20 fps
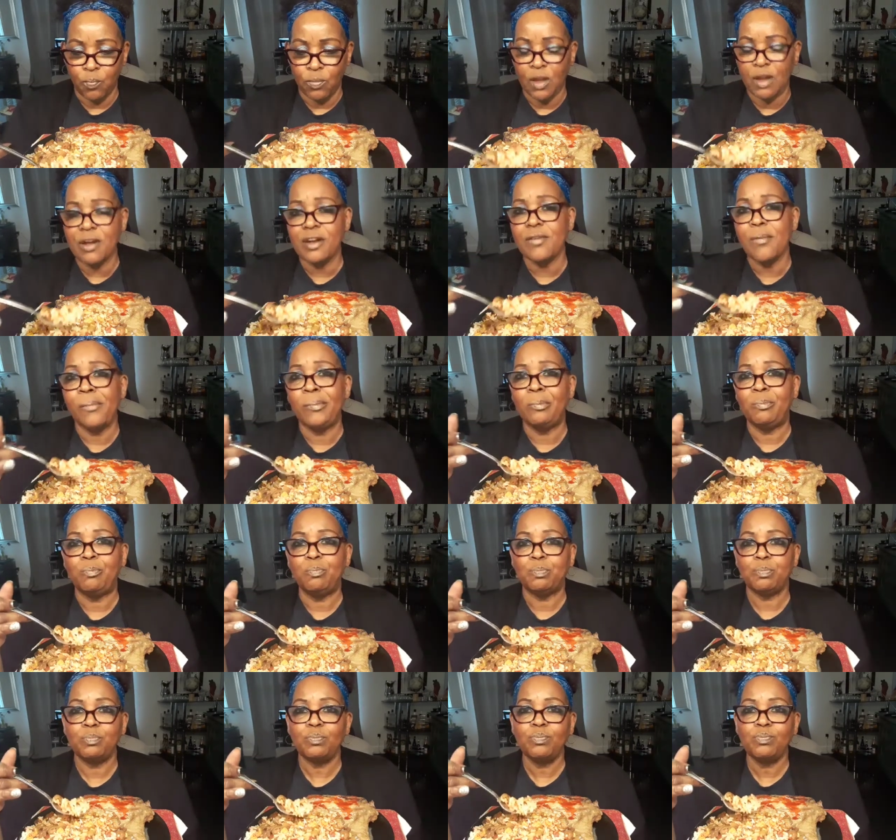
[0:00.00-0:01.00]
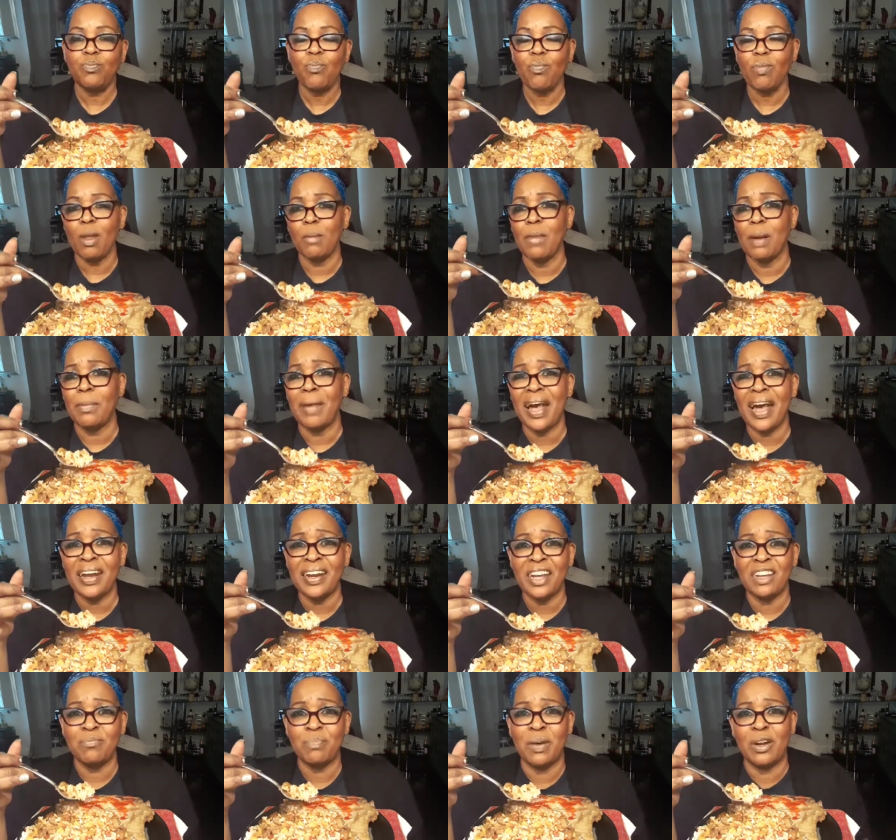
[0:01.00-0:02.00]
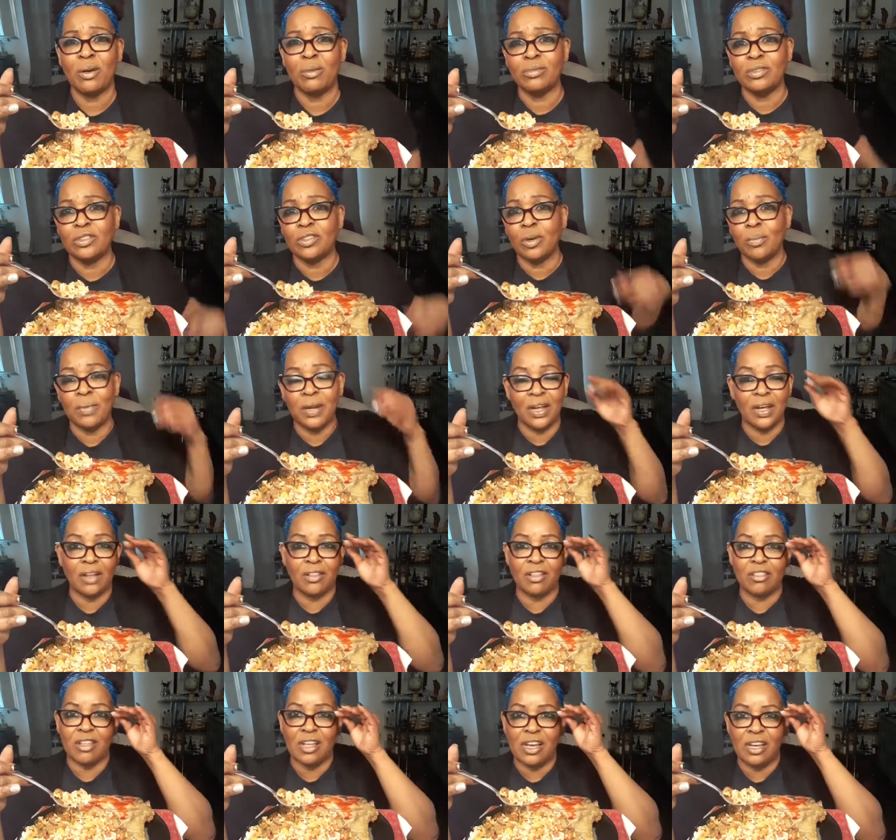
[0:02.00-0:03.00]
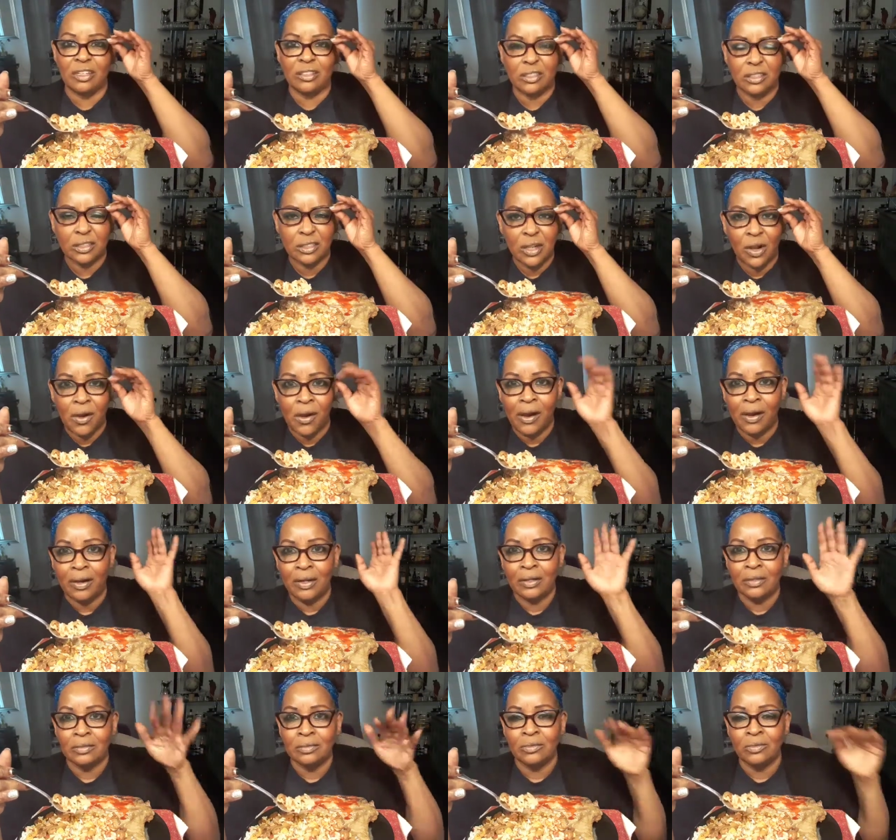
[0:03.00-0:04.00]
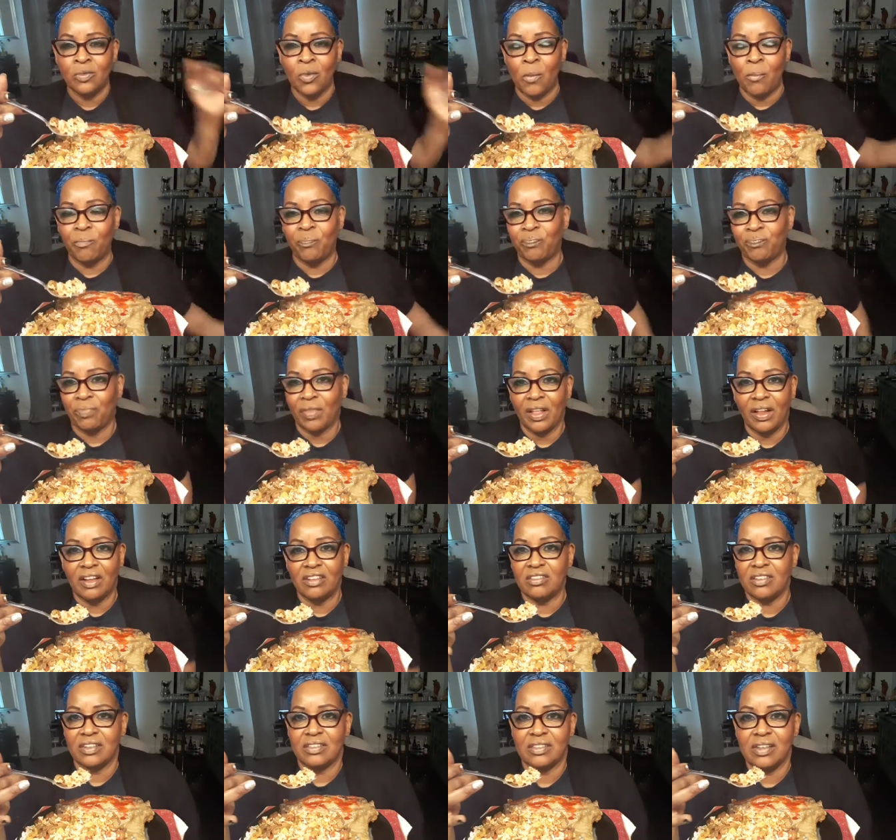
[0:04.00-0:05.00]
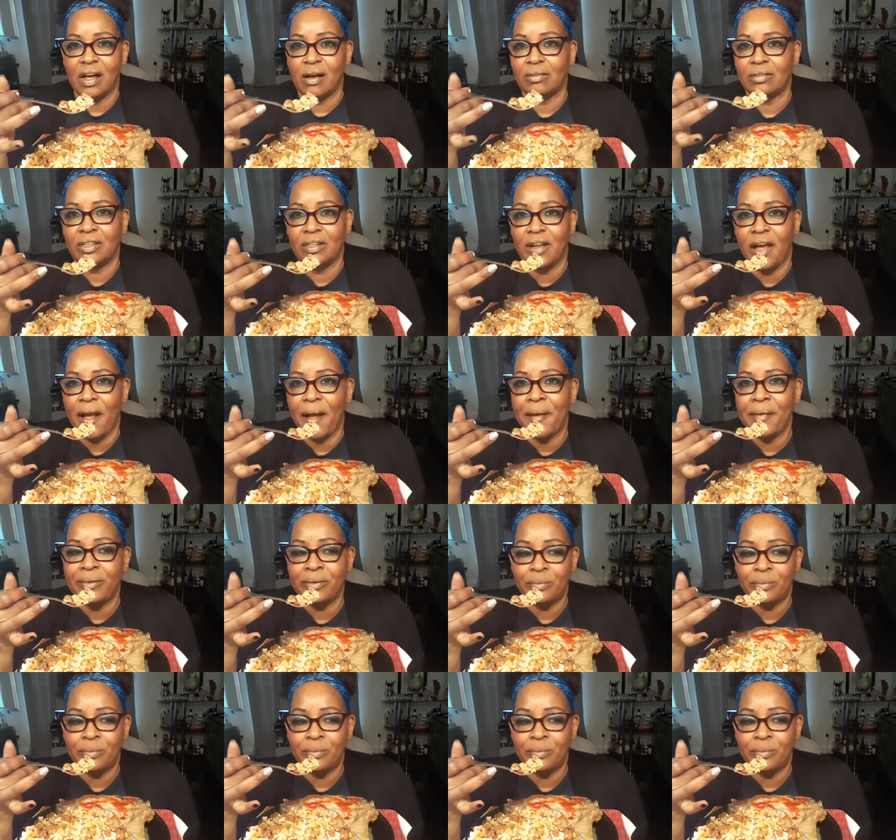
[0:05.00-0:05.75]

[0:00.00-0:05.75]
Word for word: Cause my mind has been on so many other things. Let's just talk today.